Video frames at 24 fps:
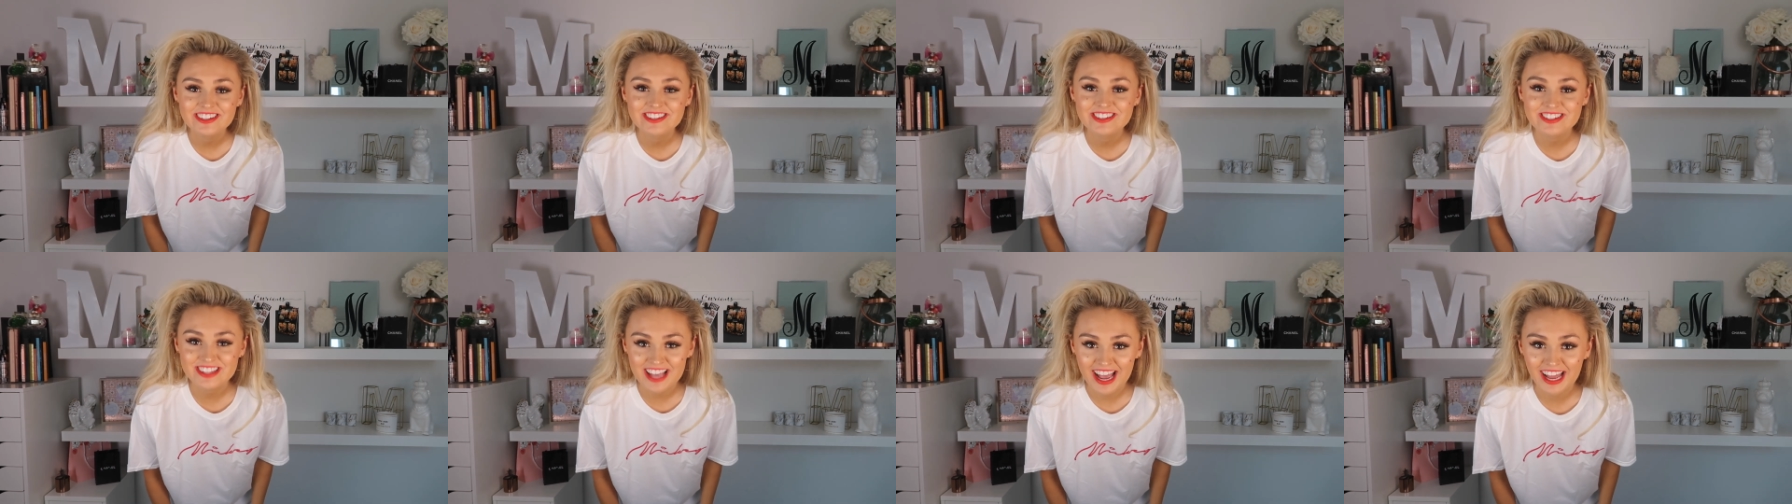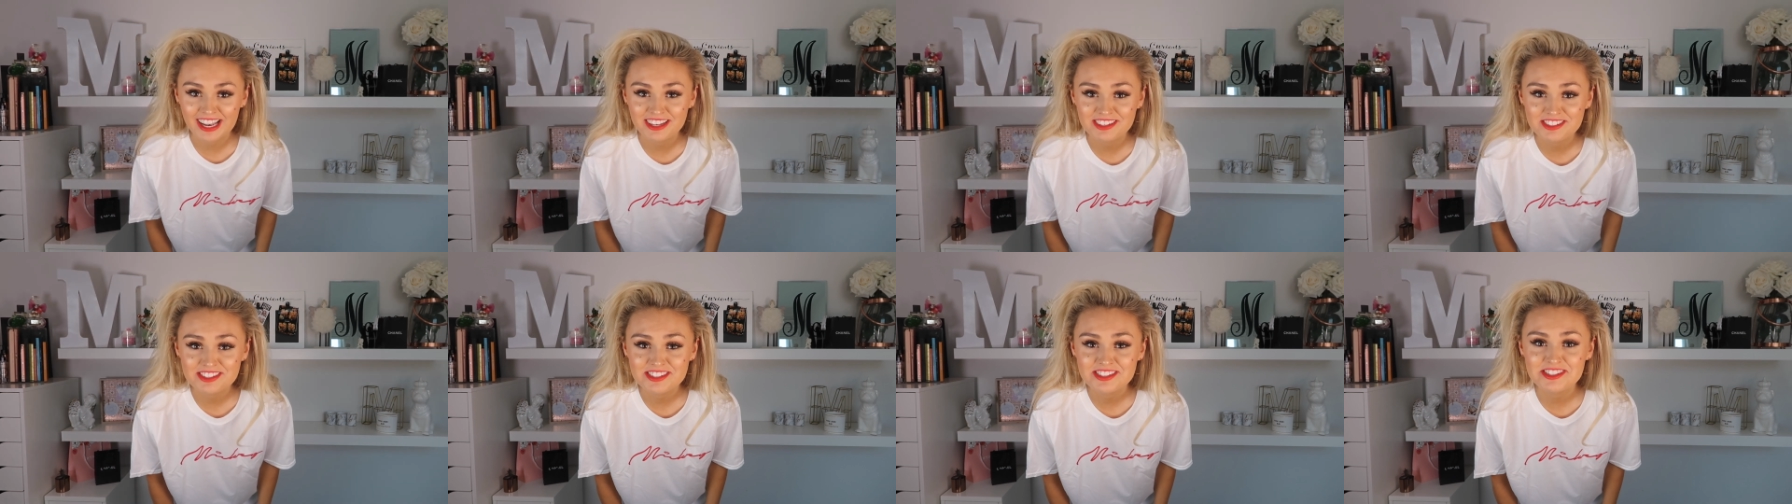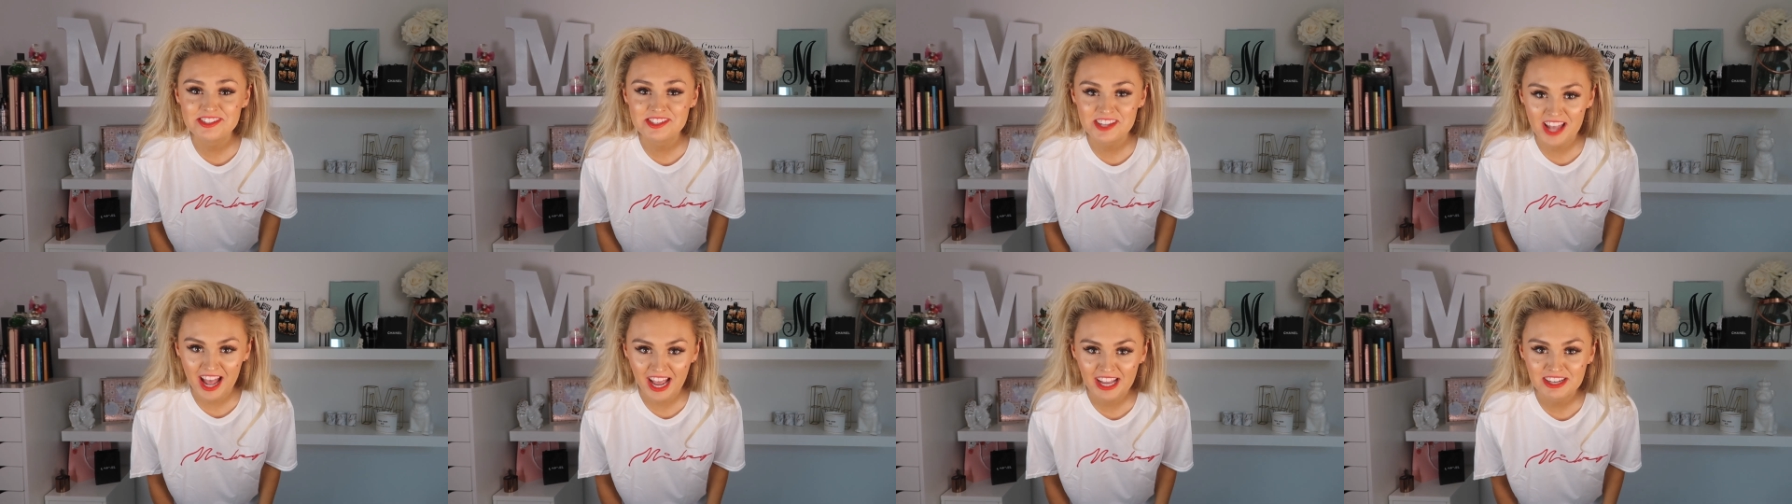sad
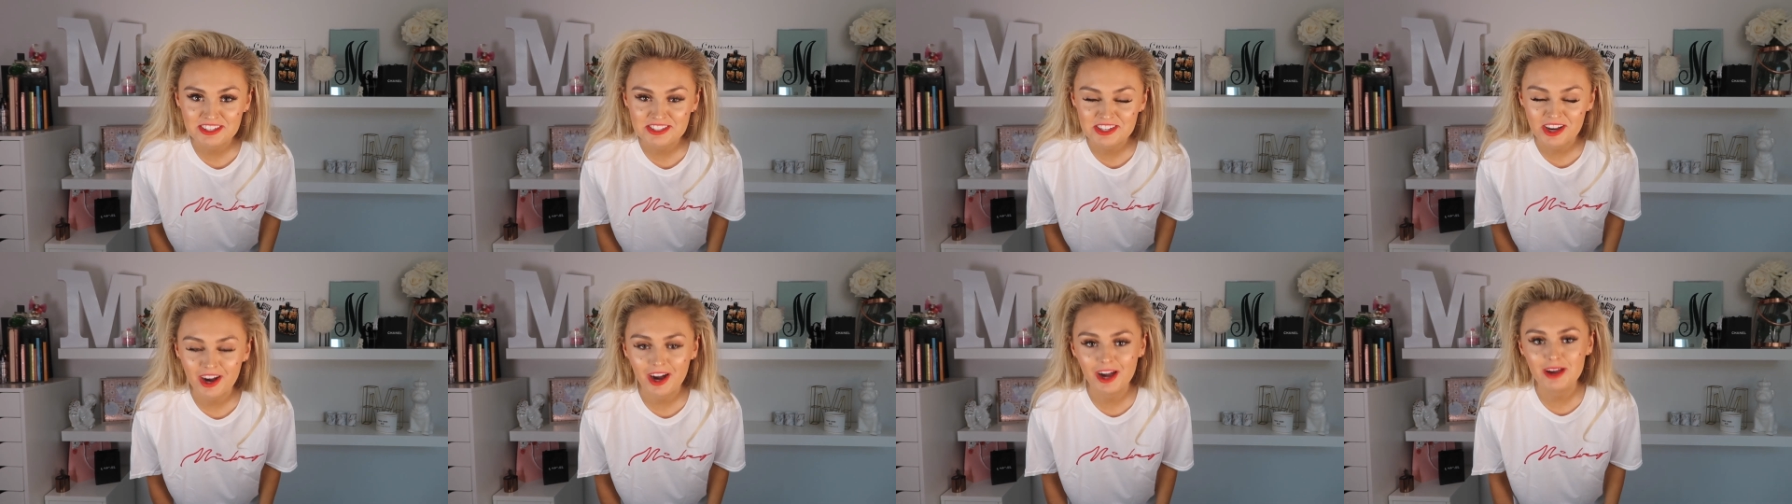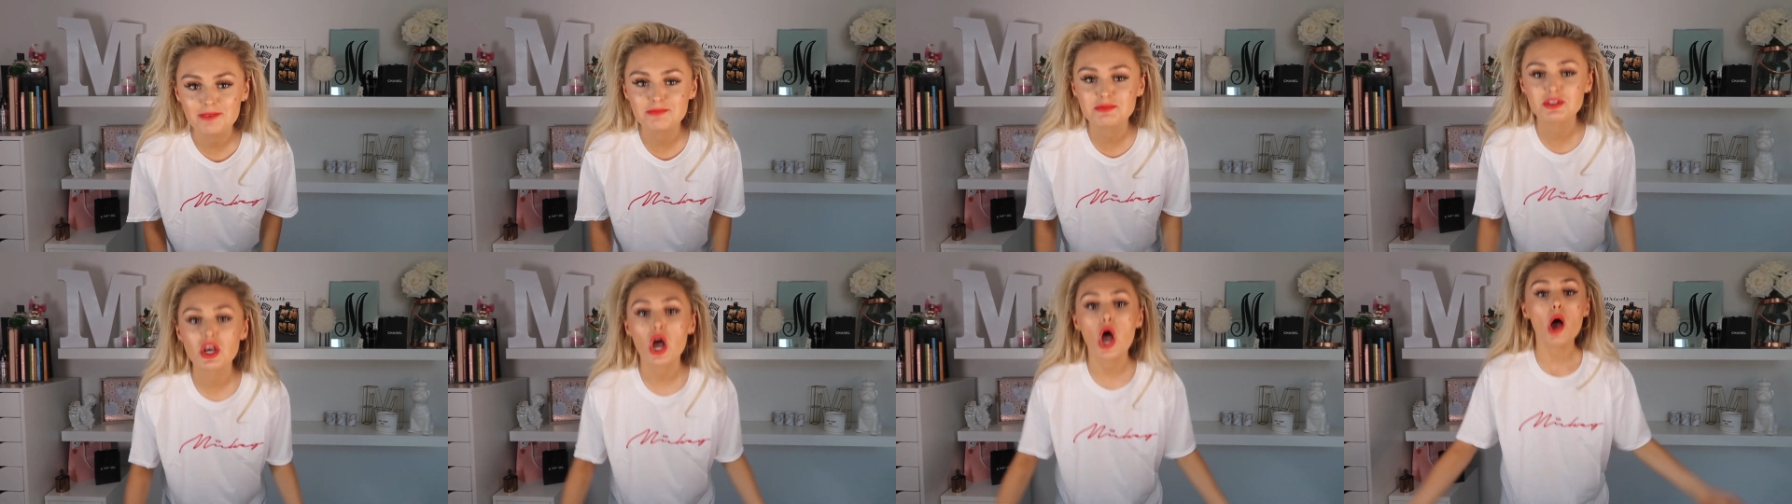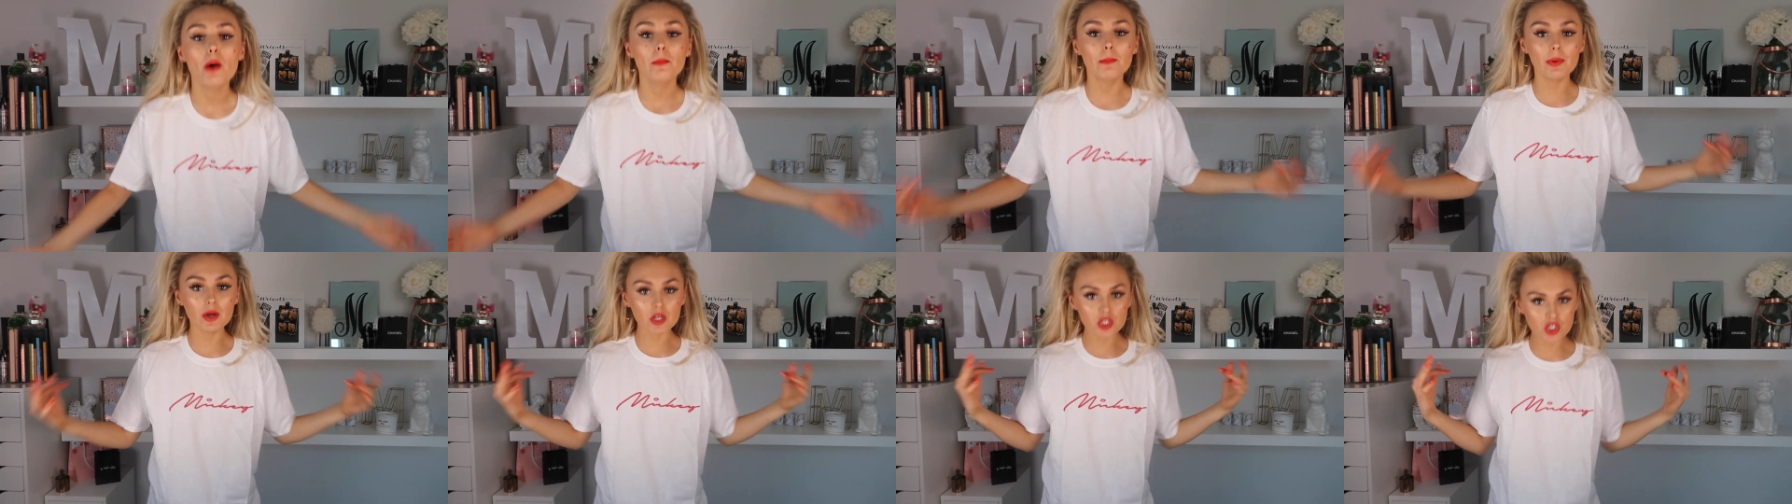sad times
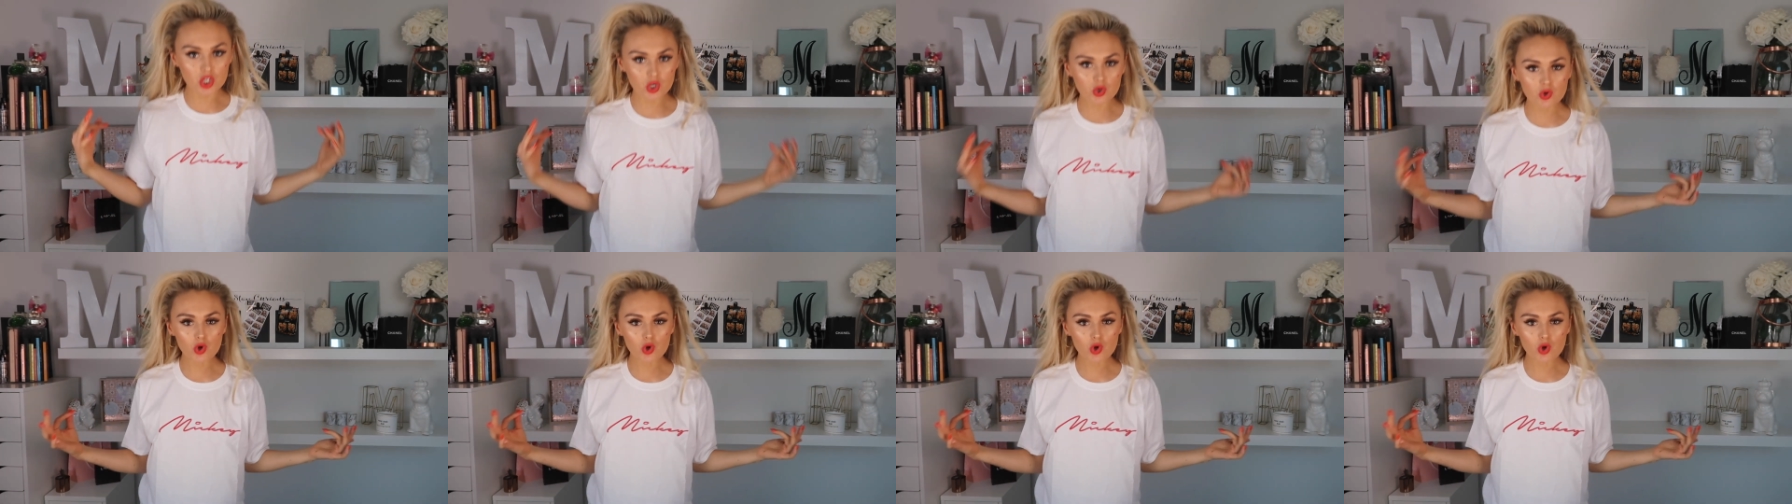but do